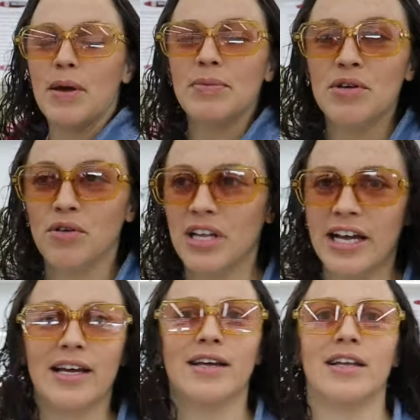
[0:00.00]
maybe you don't
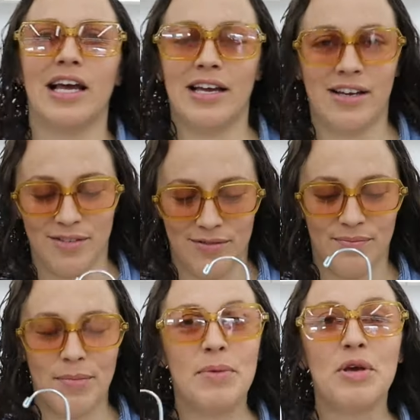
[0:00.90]
like
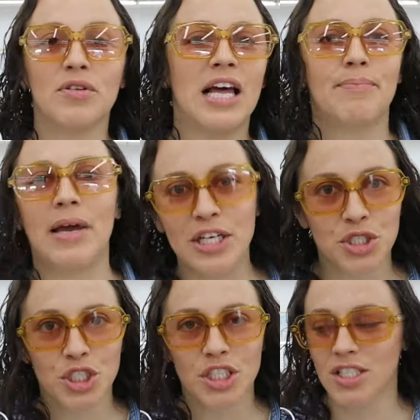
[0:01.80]

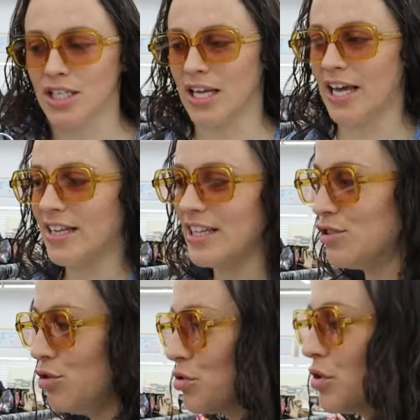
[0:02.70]
beiges and like
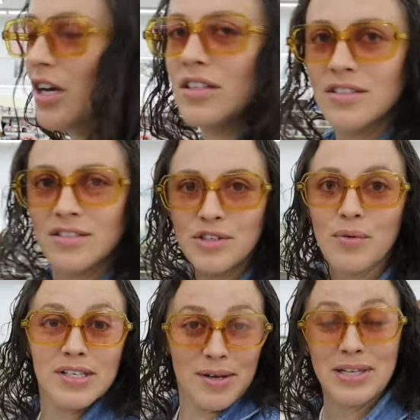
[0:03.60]
these neutral colors.
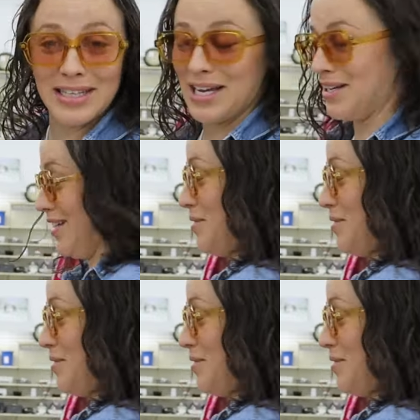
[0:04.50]
You want something like